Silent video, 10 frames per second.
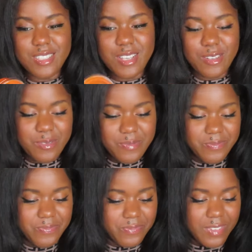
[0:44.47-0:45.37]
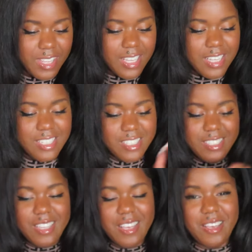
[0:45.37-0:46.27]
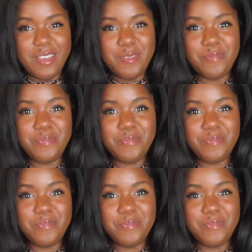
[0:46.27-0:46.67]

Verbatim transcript: So she said